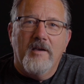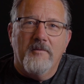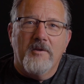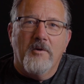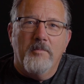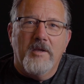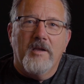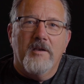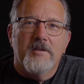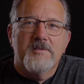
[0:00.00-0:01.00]
I'm going to go
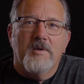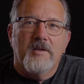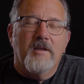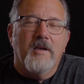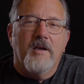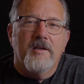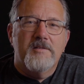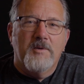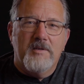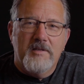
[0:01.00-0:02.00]
big on this one.
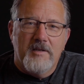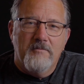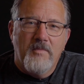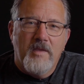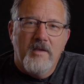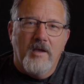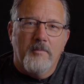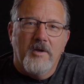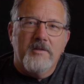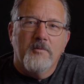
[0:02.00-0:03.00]
So I did.
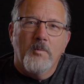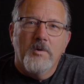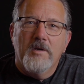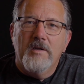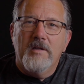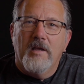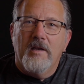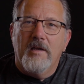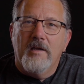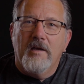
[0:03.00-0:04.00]
I bought the wood,
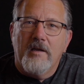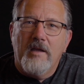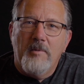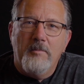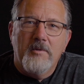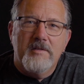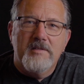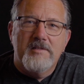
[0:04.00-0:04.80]
and I came up with the